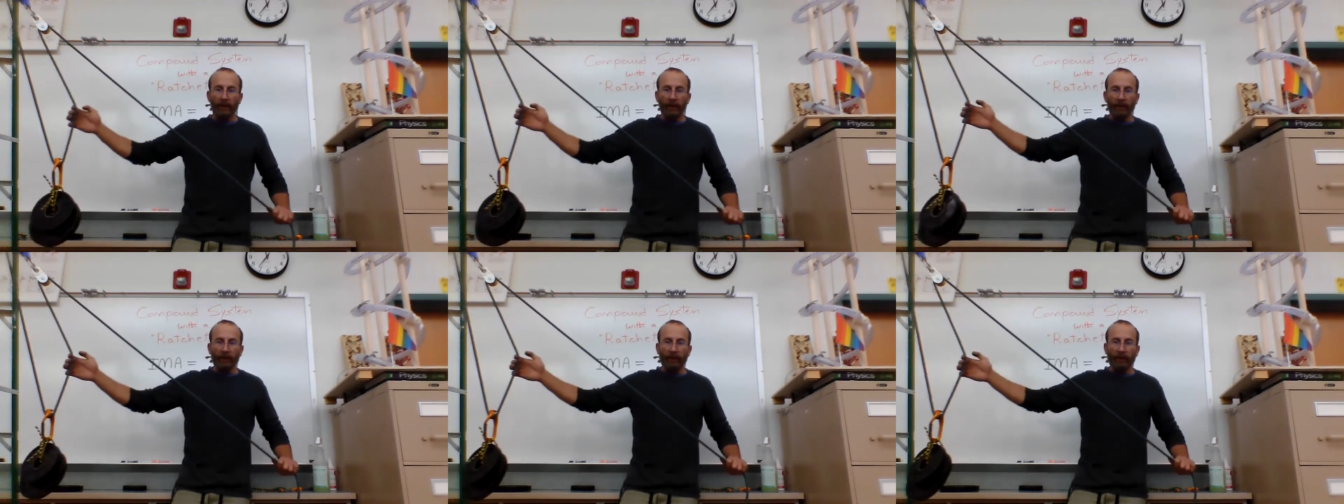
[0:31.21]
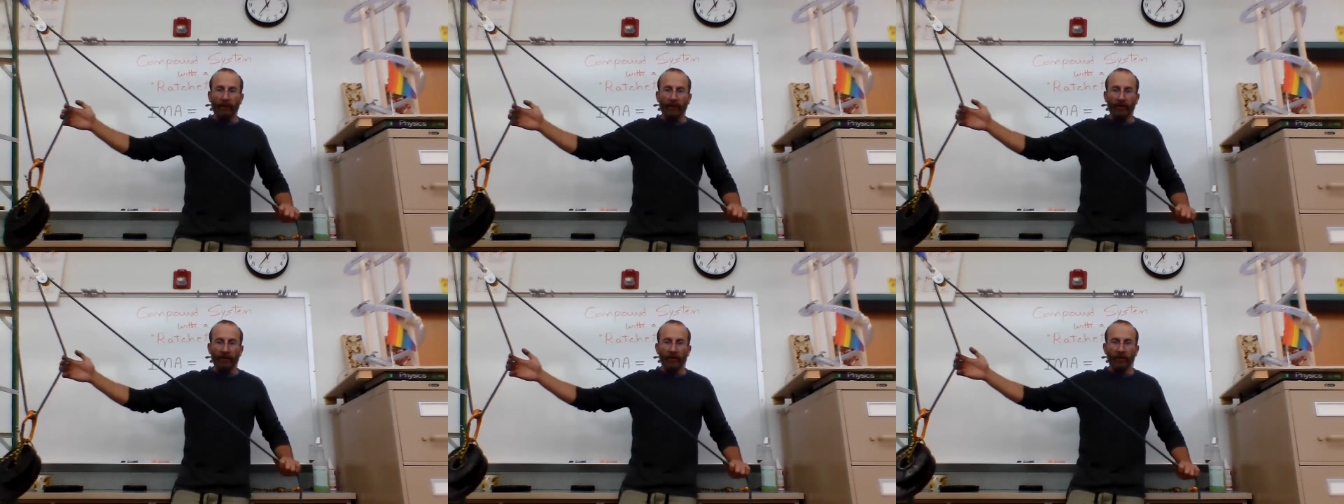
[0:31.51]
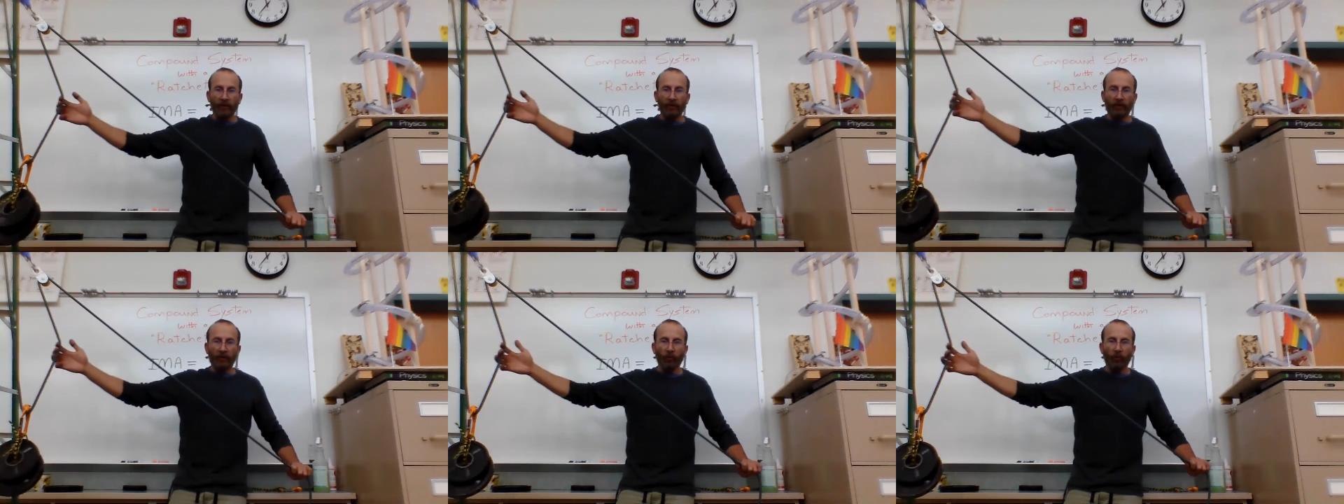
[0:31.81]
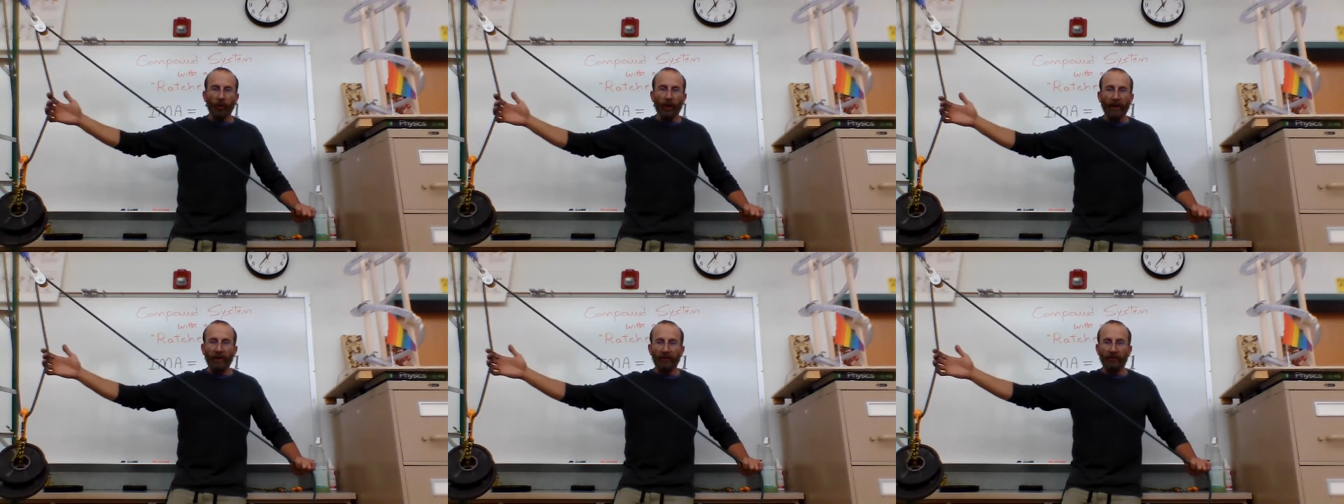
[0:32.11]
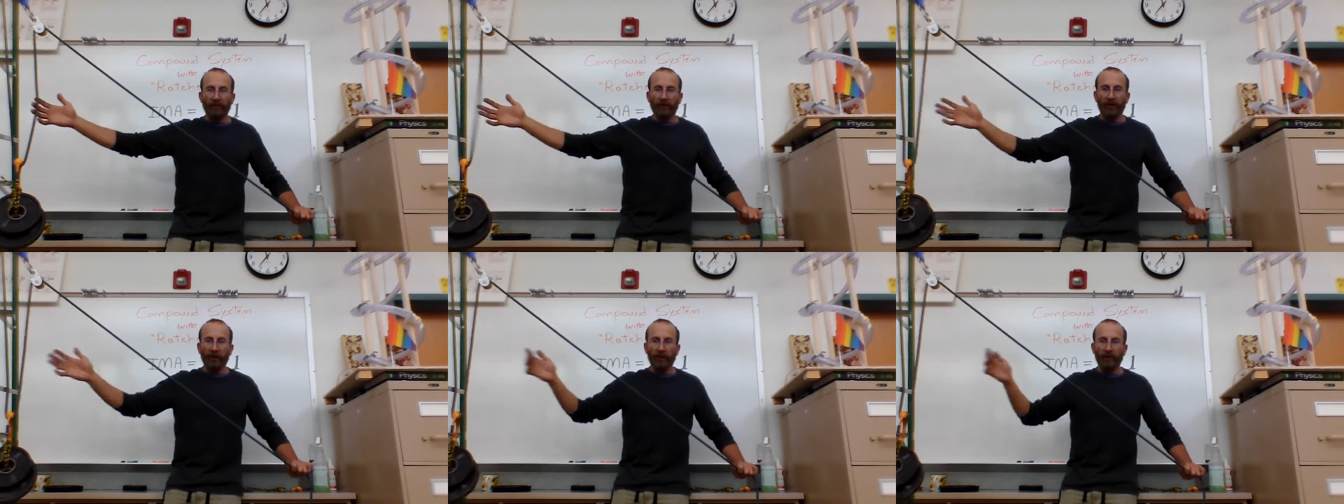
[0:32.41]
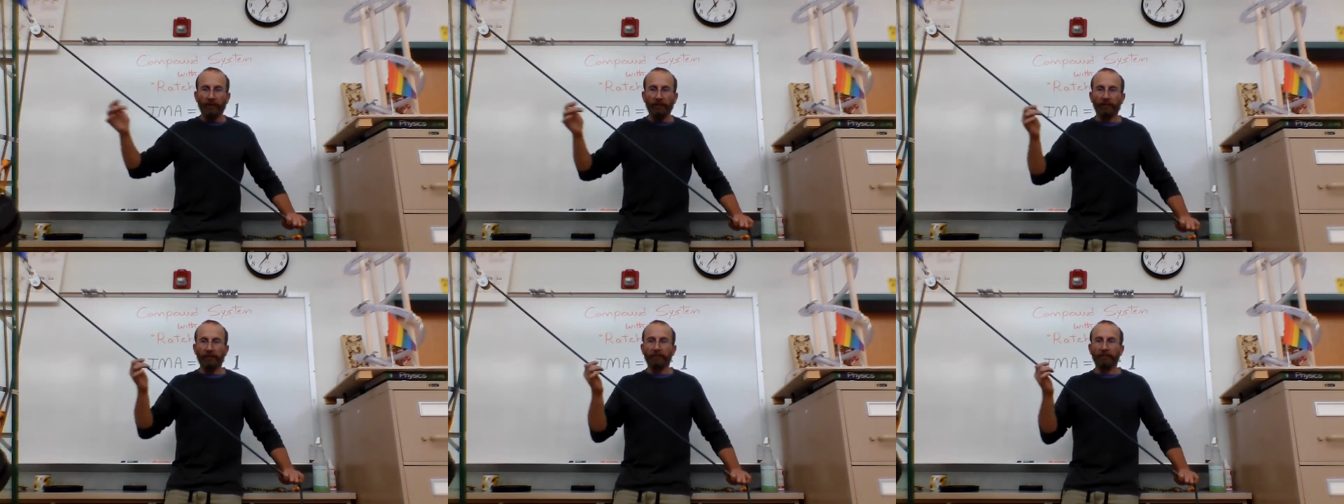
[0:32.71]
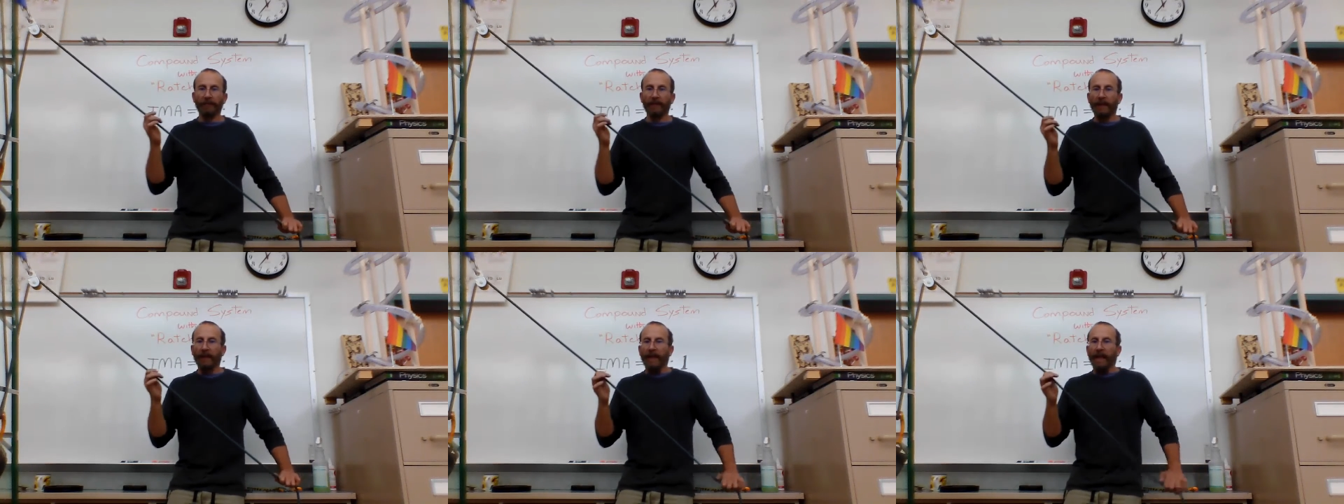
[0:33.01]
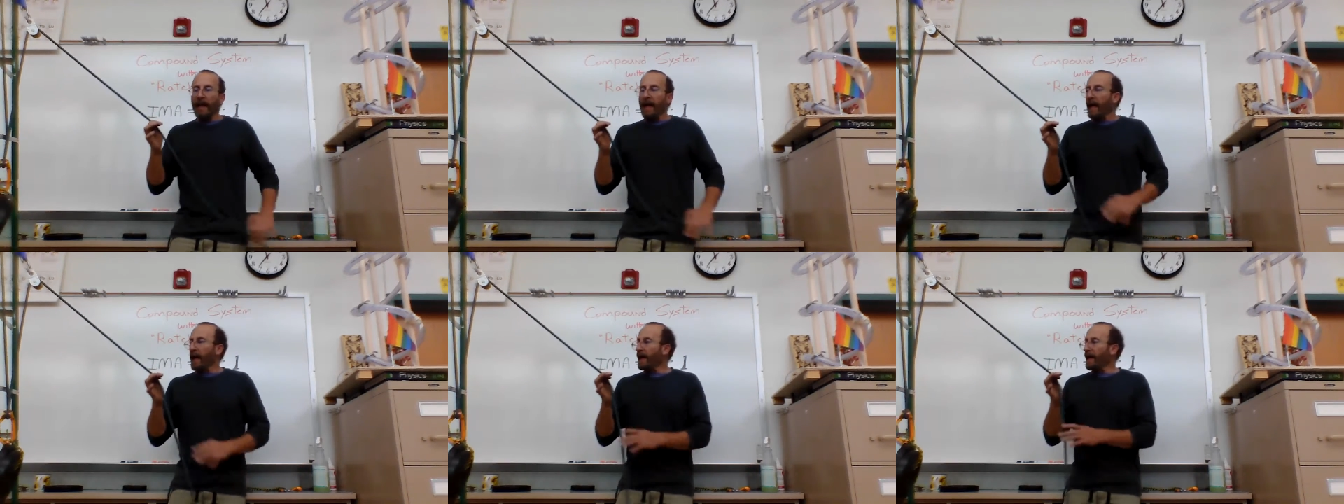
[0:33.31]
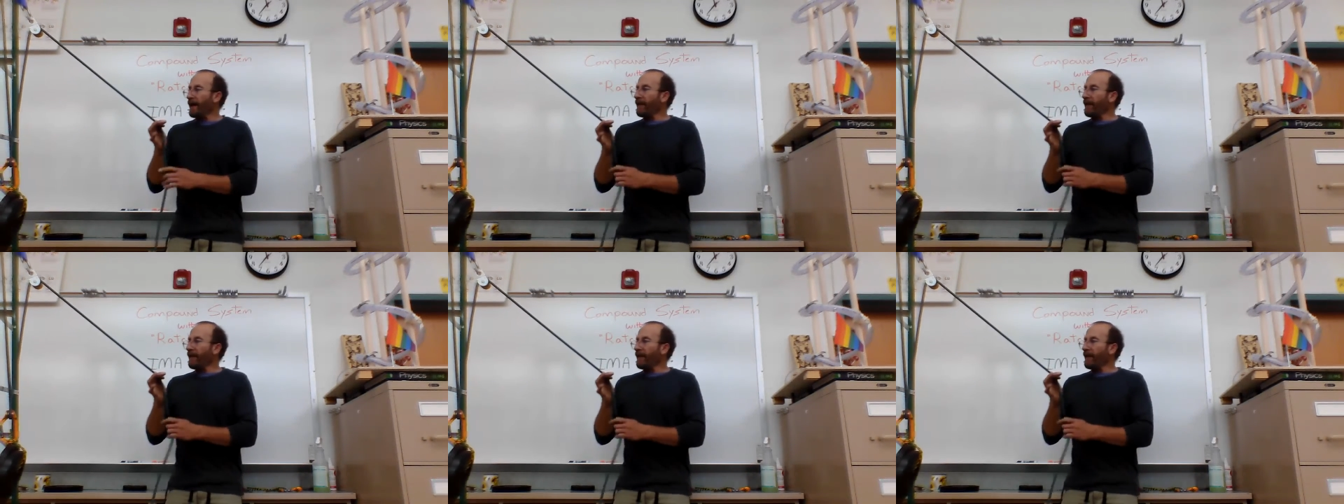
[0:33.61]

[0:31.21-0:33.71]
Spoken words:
So I've actually used some weights there. And